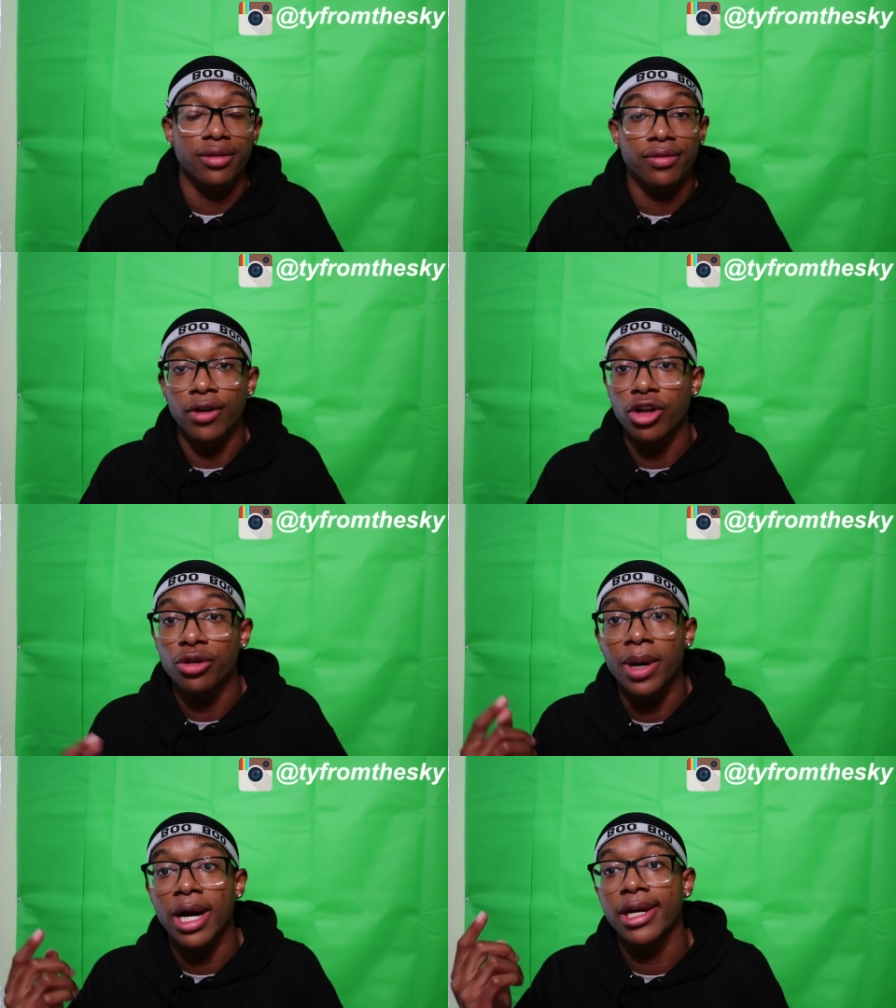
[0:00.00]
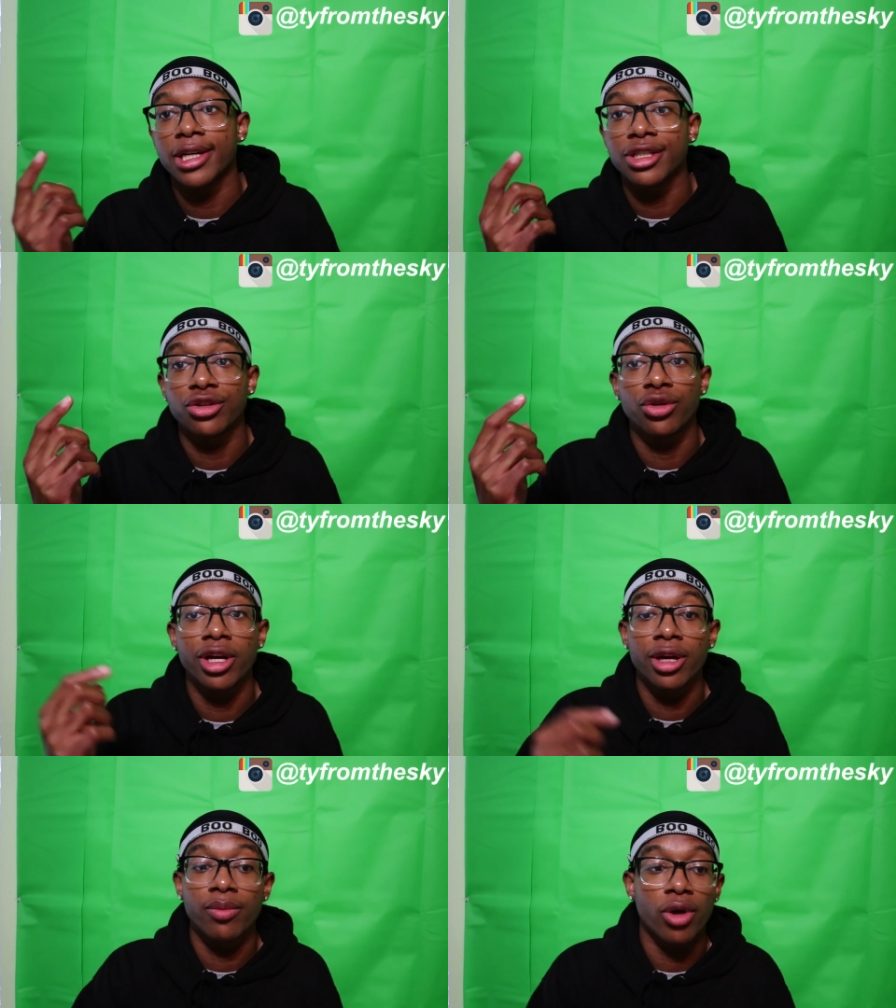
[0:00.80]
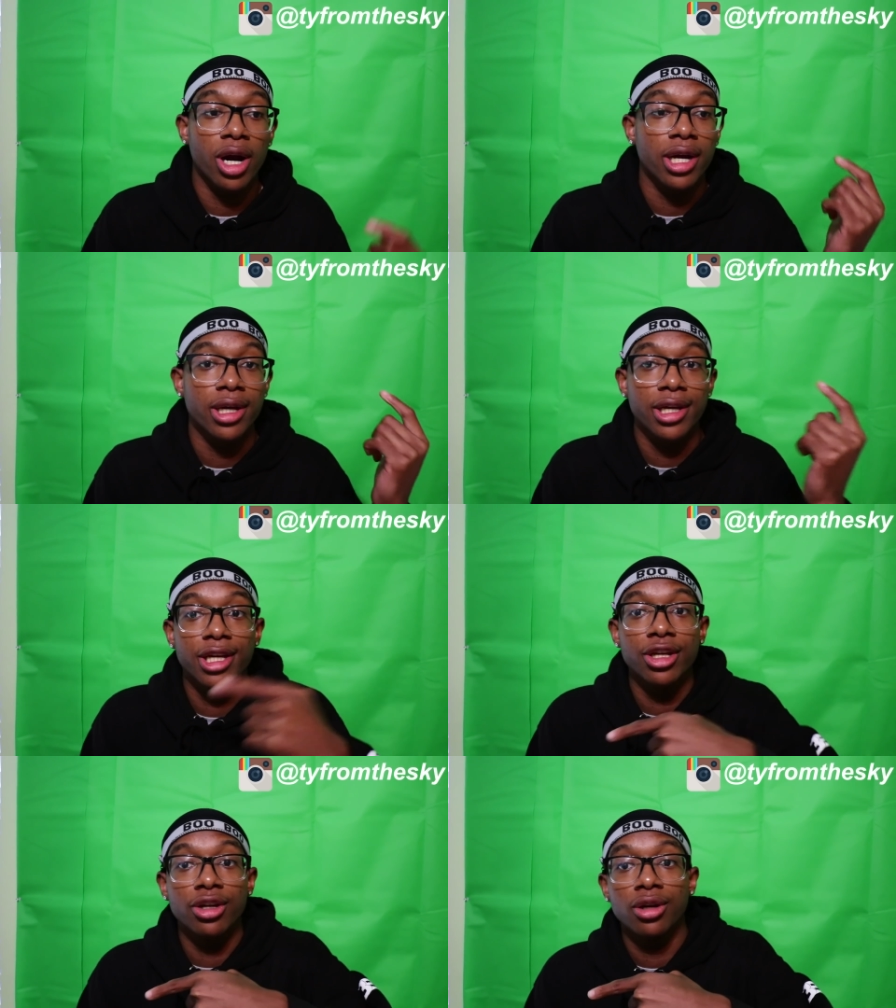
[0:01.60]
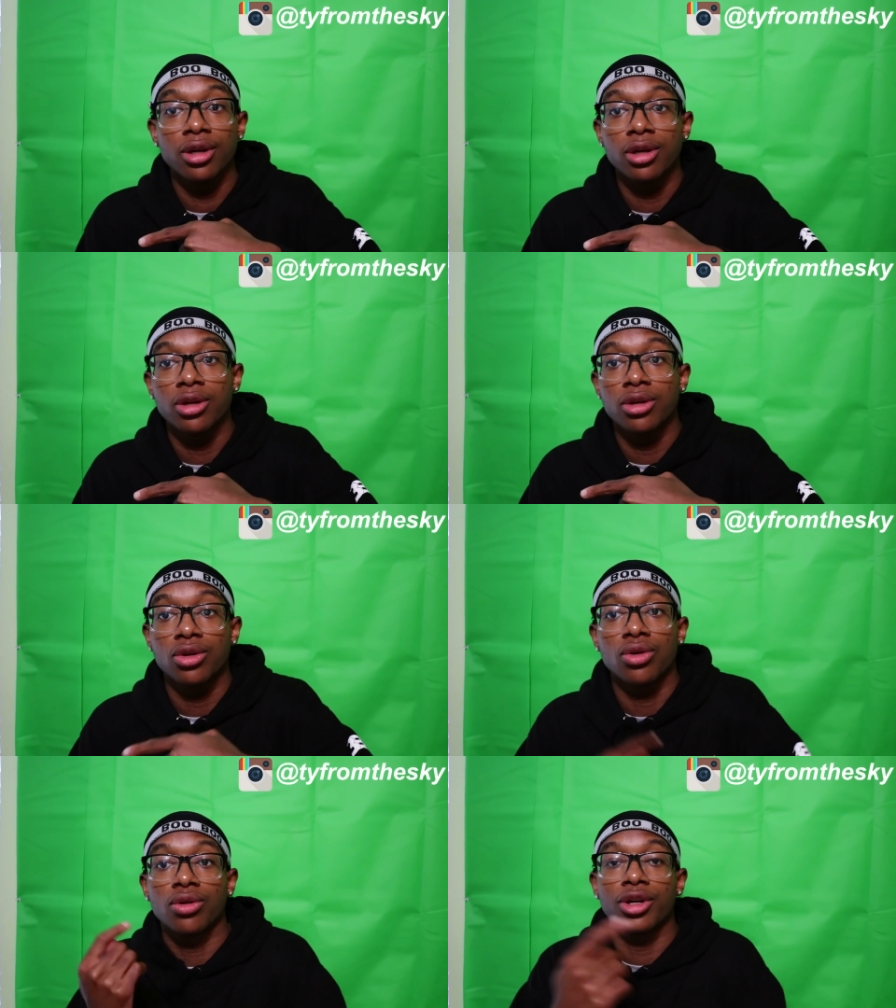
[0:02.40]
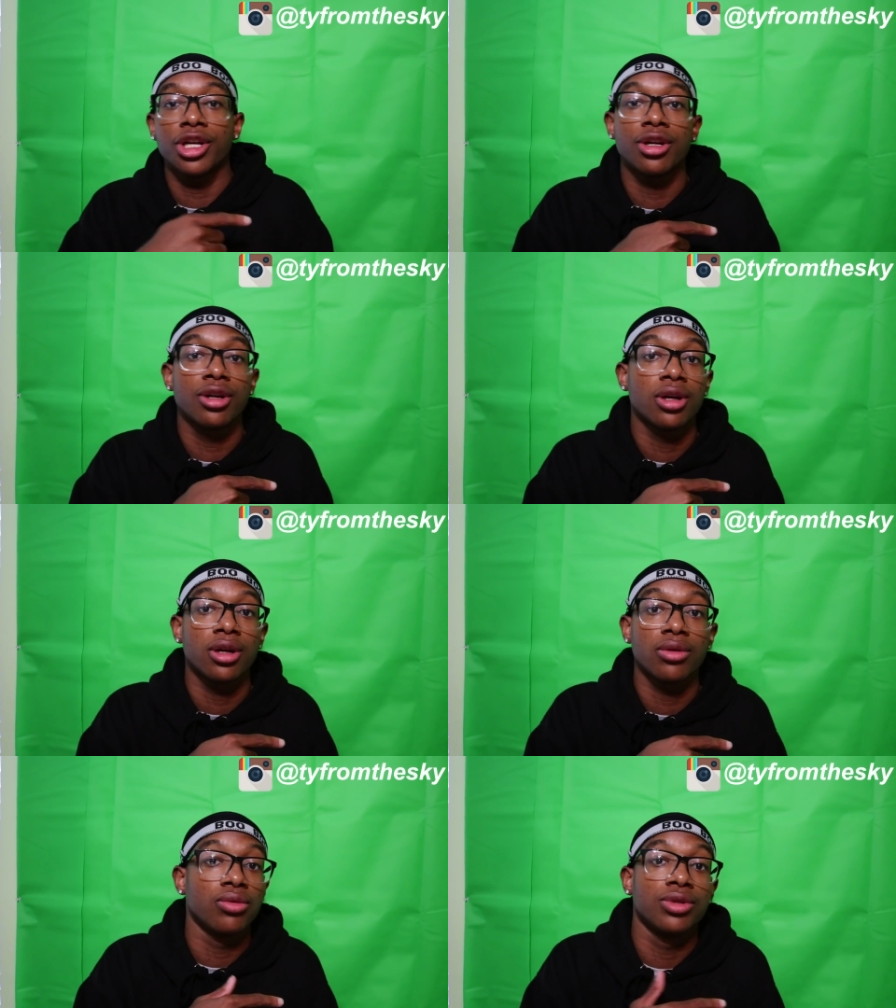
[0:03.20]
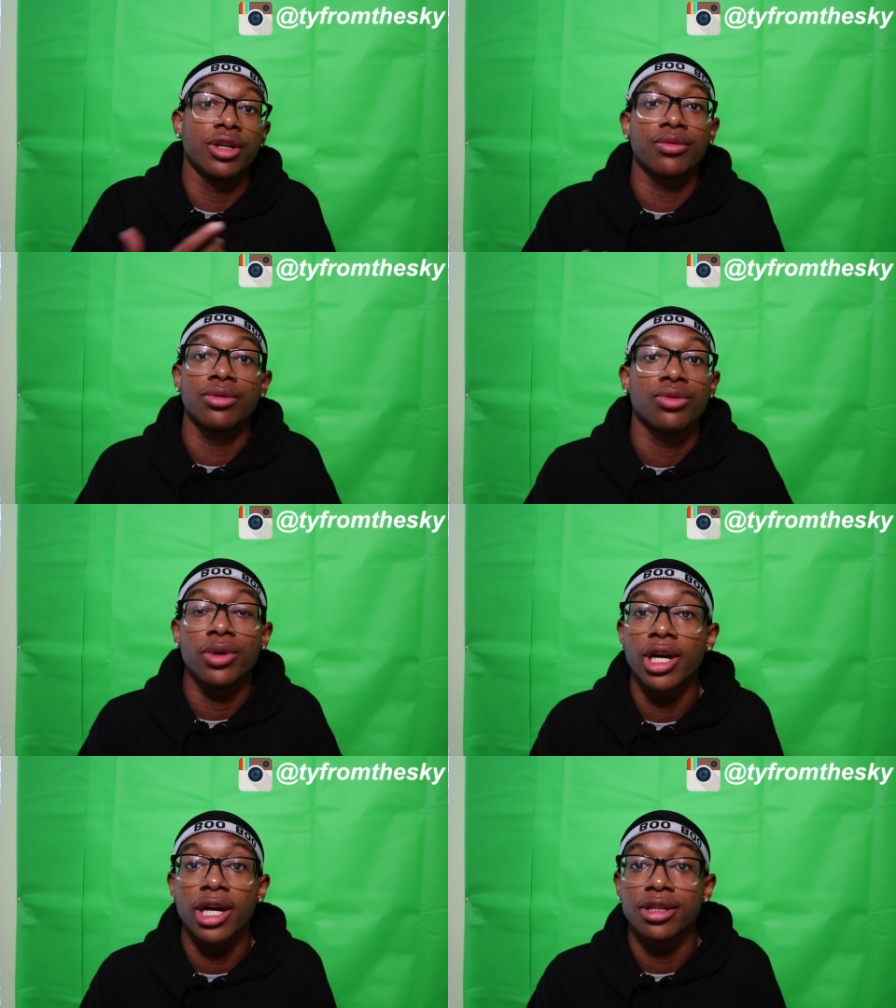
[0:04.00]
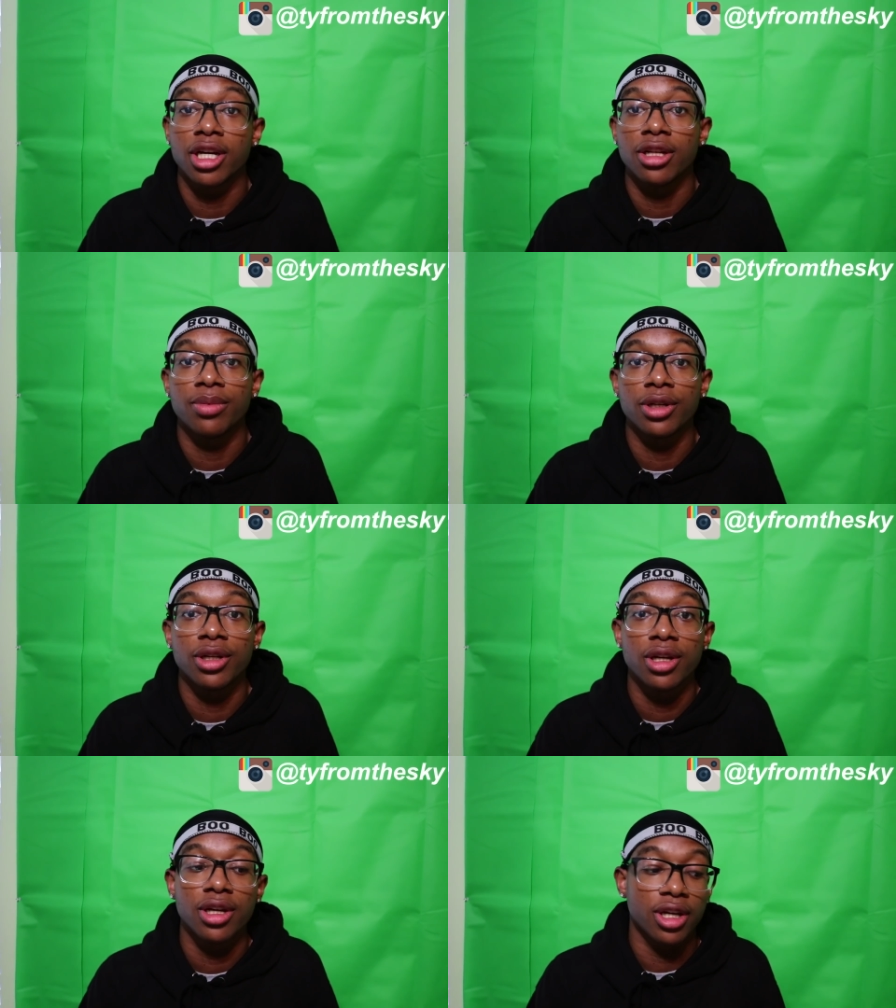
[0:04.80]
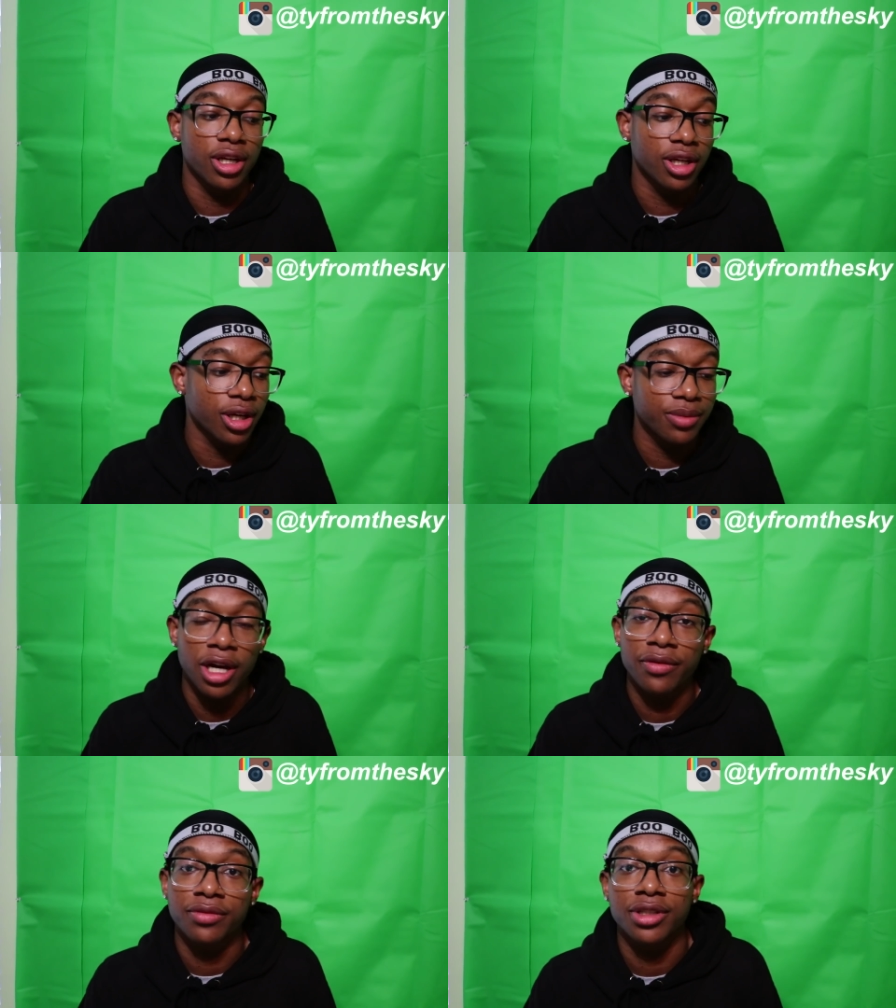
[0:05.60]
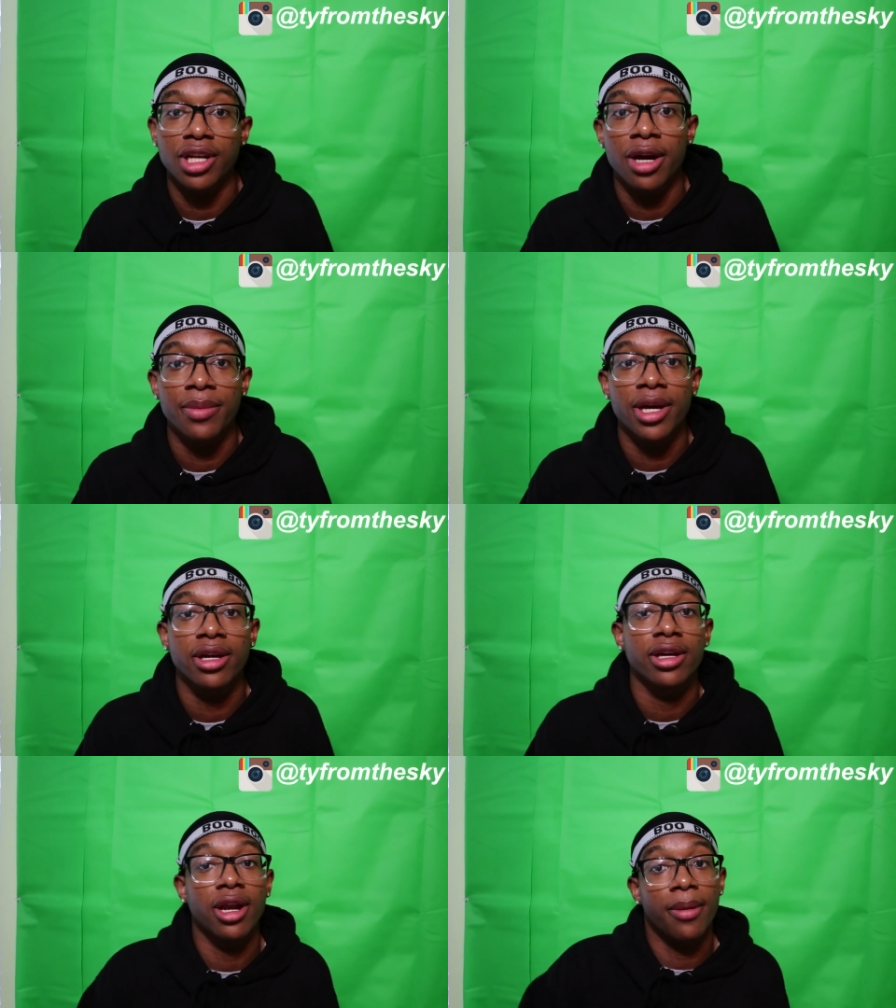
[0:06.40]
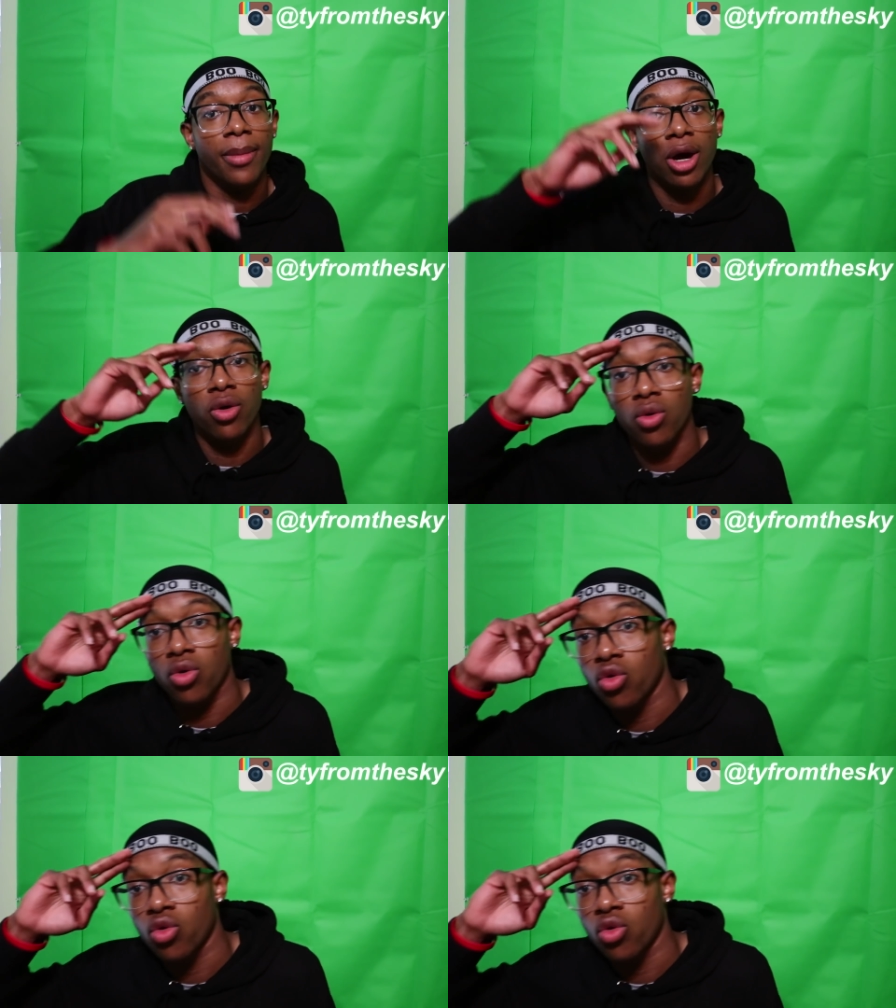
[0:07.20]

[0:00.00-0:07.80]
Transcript: Follow my Instagram right here or here, whichever way I decide to put it. And yeah, I'm Ty from the Sky, man, and I'm out.